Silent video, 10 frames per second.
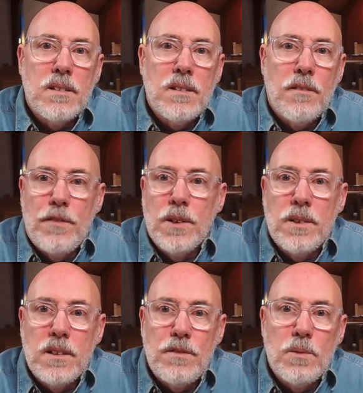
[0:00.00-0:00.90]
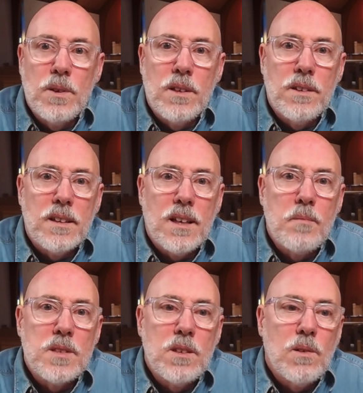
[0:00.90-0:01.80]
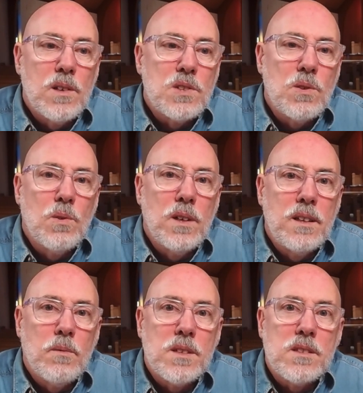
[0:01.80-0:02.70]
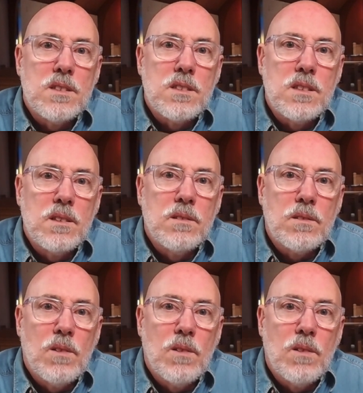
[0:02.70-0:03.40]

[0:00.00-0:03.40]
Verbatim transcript: a villain, if you will, that comes into our story that wants to steal,